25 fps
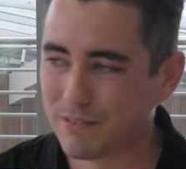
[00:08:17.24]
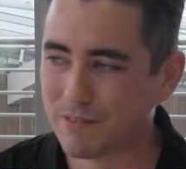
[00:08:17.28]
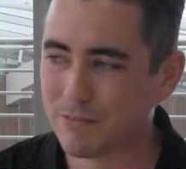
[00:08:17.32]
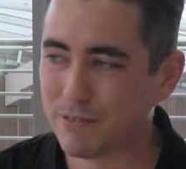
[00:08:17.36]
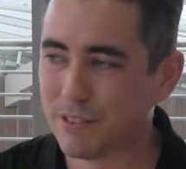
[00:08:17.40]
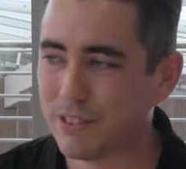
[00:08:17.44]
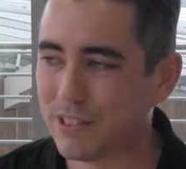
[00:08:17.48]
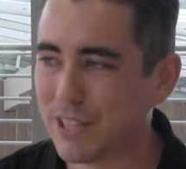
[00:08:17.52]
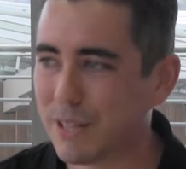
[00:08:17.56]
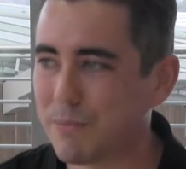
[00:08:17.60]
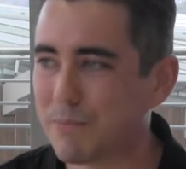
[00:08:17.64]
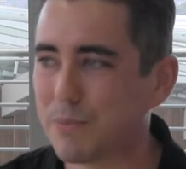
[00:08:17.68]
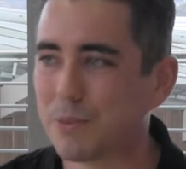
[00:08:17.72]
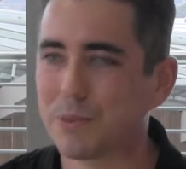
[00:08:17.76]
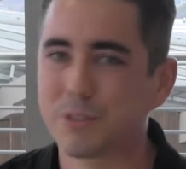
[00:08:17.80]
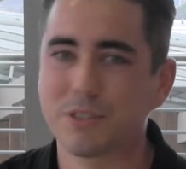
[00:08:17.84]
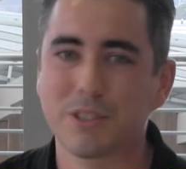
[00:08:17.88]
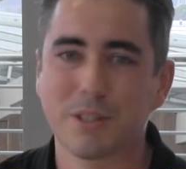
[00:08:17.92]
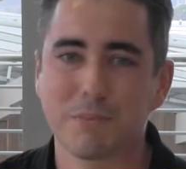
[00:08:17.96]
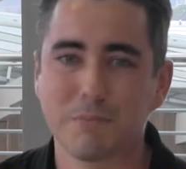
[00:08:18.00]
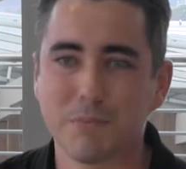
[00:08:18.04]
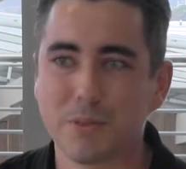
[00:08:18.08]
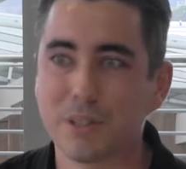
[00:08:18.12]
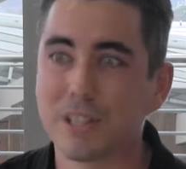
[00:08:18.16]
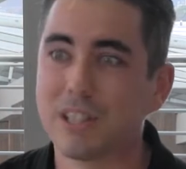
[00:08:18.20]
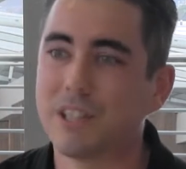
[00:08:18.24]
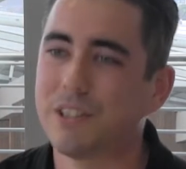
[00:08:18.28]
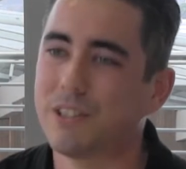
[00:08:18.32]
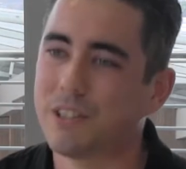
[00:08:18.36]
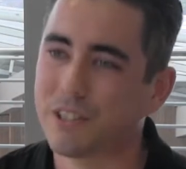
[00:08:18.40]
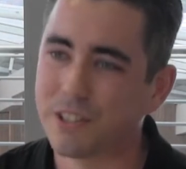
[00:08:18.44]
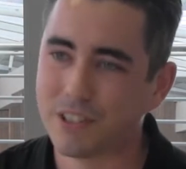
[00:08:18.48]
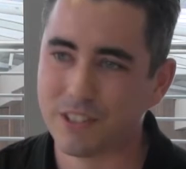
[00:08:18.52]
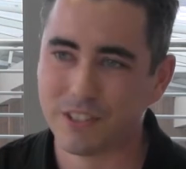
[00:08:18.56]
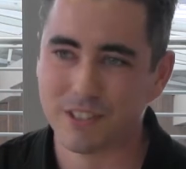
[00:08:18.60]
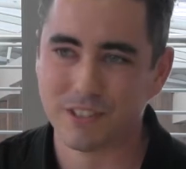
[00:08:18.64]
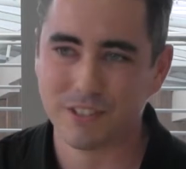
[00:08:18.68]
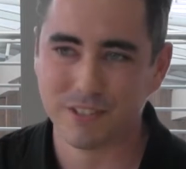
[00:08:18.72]
resembled somebody who
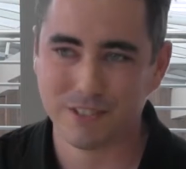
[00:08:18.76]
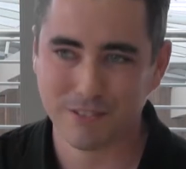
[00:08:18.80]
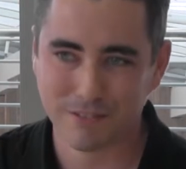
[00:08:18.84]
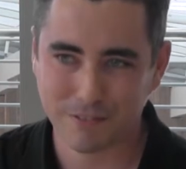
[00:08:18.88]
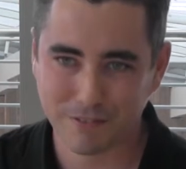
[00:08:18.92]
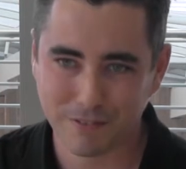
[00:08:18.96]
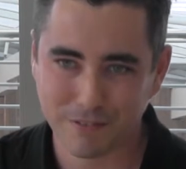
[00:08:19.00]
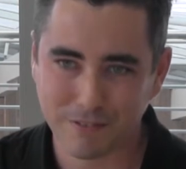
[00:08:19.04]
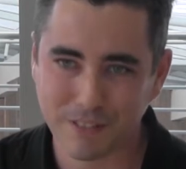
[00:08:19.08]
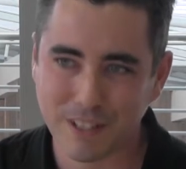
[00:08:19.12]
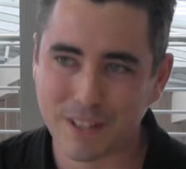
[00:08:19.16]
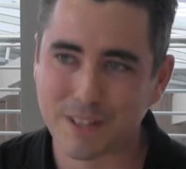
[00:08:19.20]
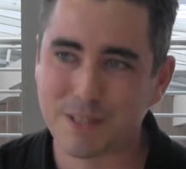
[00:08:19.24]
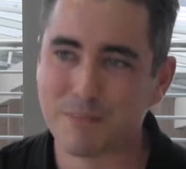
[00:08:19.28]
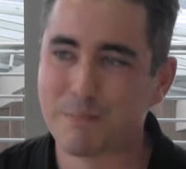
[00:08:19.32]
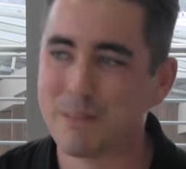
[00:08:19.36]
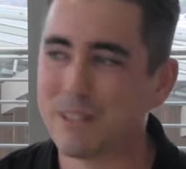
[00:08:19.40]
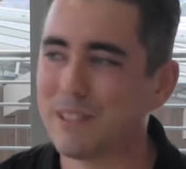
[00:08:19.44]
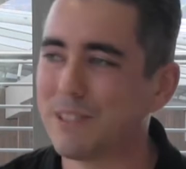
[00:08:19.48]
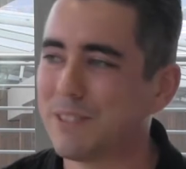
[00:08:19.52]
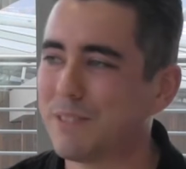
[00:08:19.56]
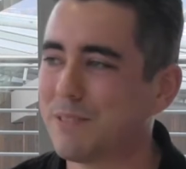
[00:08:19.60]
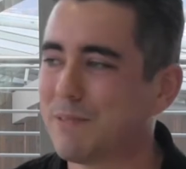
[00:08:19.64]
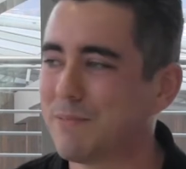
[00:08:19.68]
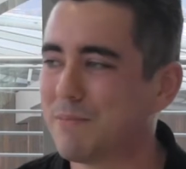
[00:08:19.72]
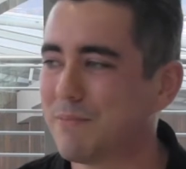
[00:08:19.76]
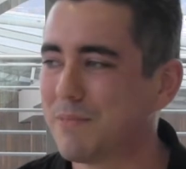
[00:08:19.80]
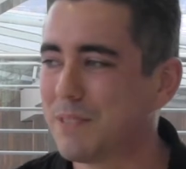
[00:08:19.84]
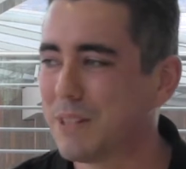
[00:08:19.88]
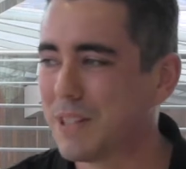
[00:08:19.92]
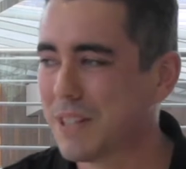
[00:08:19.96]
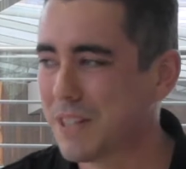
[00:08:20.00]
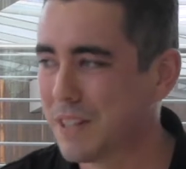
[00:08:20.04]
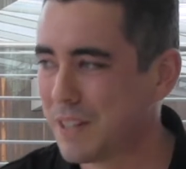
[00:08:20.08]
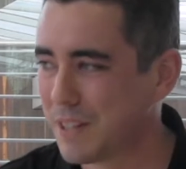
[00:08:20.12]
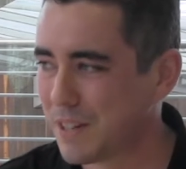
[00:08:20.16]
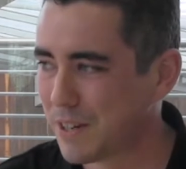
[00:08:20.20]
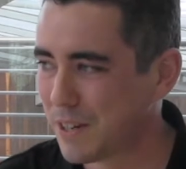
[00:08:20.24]
could fit the bill.
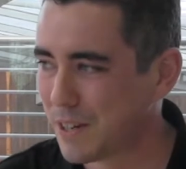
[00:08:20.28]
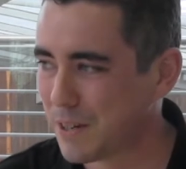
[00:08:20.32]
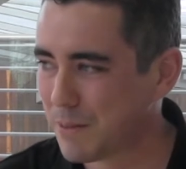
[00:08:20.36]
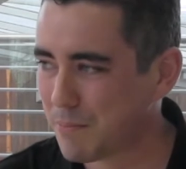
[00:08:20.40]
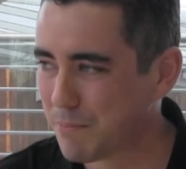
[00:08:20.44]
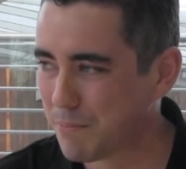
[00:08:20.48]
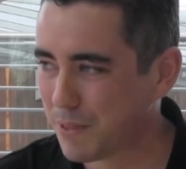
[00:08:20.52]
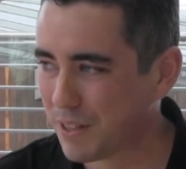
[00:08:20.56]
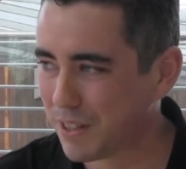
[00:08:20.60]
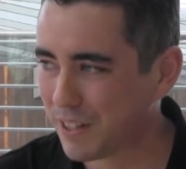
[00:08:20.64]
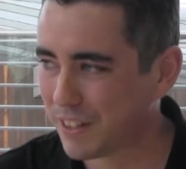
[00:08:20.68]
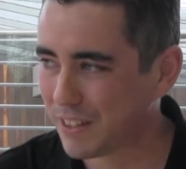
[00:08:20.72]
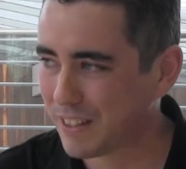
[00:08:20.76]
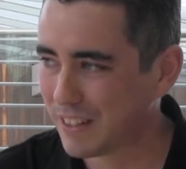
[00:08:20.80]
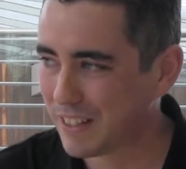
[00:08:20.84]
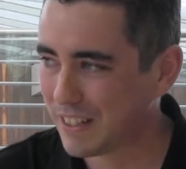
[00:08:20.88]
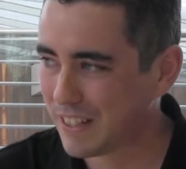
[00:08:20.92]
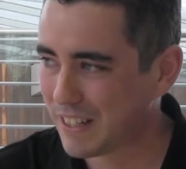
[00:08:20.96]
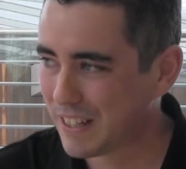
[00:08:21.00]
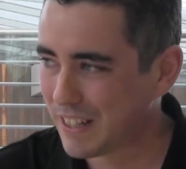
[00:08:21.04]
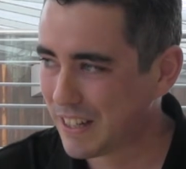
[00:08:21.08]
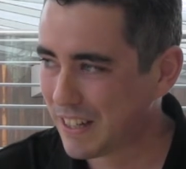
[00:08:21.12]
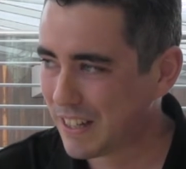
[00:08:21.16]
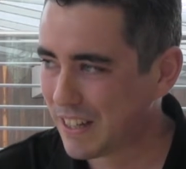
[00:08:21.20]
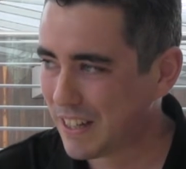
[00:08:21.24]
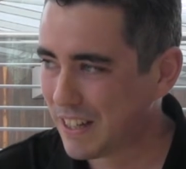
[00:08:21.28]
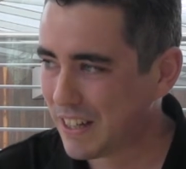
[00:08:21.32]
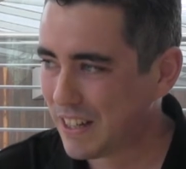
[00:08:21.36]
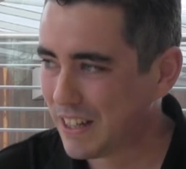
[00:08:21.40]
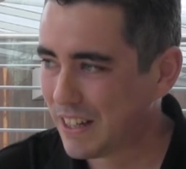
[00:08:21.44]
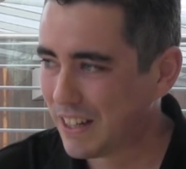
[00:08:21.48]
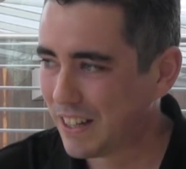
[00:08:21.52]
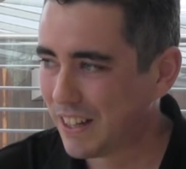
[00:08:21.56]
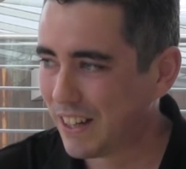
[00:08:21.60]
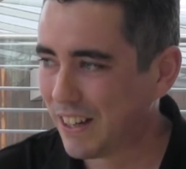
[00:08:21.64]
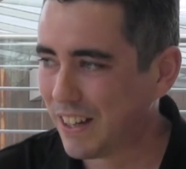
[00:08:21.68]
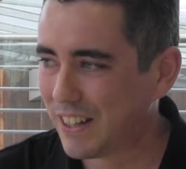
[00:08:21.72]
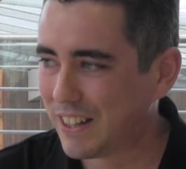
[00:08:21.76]
But
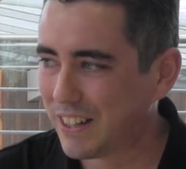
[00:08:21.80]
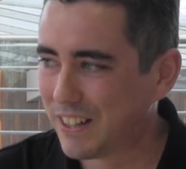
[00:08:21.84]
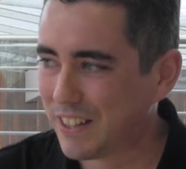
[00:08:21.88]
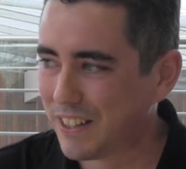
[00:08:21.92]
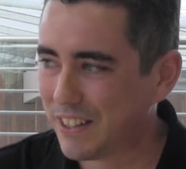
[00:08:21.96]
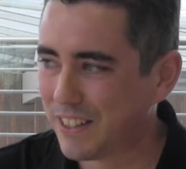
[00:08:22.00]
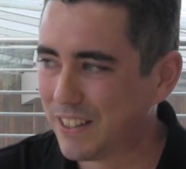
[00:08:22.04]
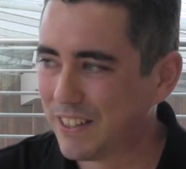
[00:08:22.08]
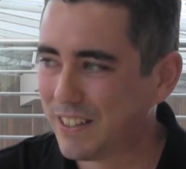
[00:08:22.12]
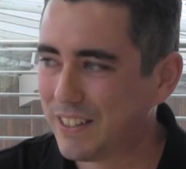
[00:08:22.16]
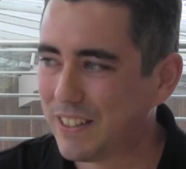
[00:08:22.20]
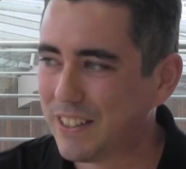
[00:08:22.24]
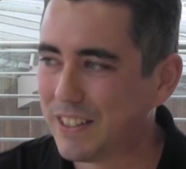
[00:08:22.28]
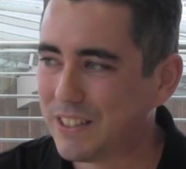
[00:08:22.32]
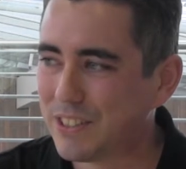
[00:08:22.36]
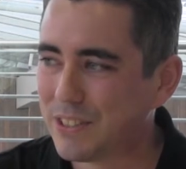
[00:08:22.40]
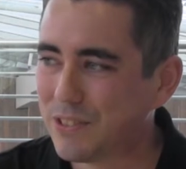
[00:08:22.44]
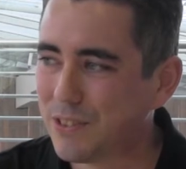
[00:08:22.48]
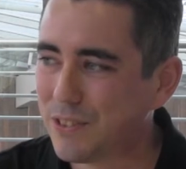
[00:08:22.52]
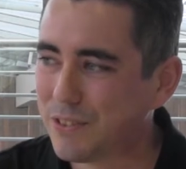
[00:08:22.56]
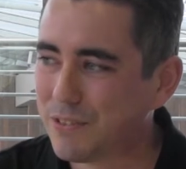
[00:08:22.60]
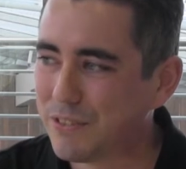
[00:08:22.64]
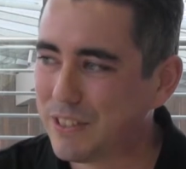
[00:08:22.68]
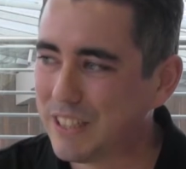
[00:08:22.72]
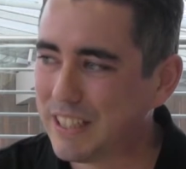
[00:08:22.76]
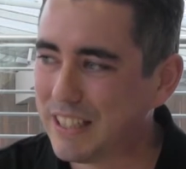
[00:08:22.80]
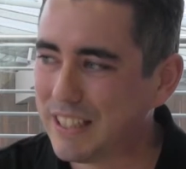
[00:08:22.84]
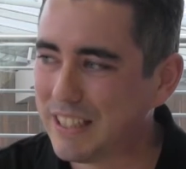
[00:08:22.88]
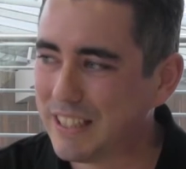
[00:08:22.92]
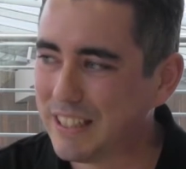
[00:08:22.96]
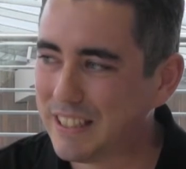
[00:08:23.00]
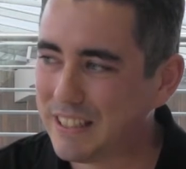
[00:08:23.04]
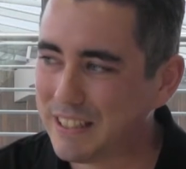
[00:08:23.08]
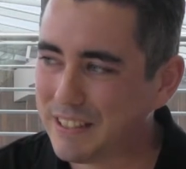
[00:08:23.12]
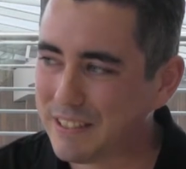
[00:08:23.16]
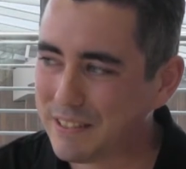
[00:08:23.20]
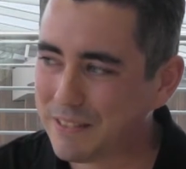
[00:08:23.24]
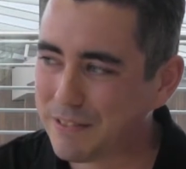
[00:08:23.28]
I don't know, it's not
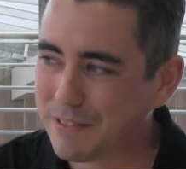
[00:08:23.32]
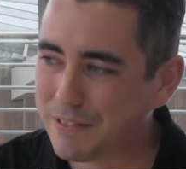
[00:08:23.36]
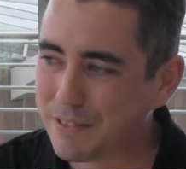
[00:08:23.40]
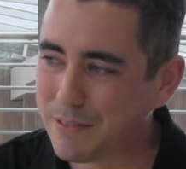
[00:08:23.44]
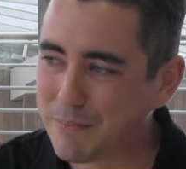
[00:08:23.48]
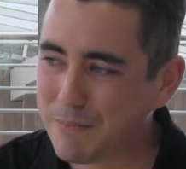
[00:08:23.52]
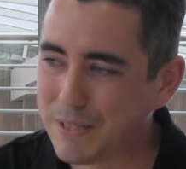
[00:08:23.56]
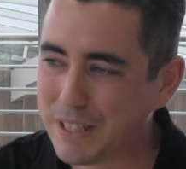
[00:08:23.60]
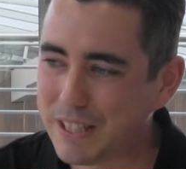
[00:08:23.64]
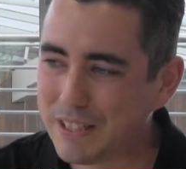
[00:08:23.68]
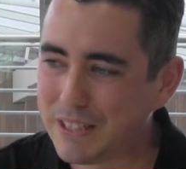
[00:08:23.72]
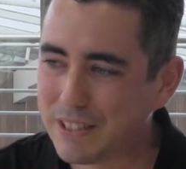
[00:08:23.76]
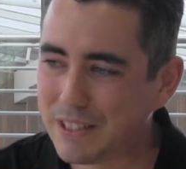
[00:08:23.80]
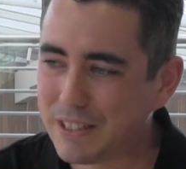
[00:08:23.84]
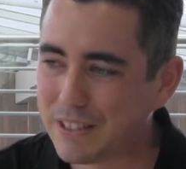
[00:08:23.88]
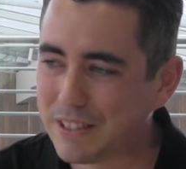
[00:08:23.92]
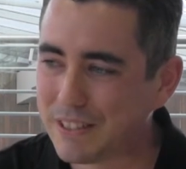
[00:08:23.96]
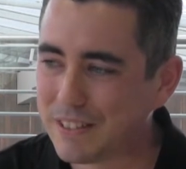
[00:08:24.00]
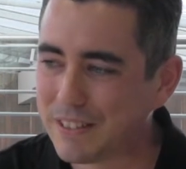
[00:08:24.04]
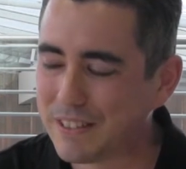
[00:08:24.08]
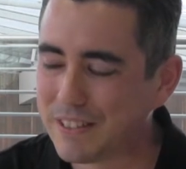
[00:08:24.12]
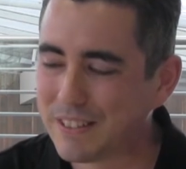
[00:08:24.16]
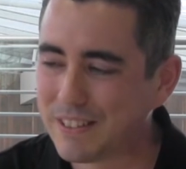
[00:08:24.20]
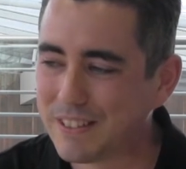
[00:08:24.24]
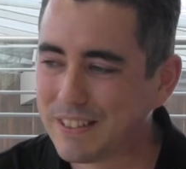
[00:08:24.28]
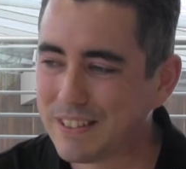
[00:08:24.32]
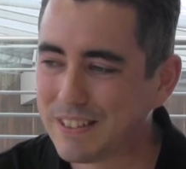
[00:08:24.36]
really for me to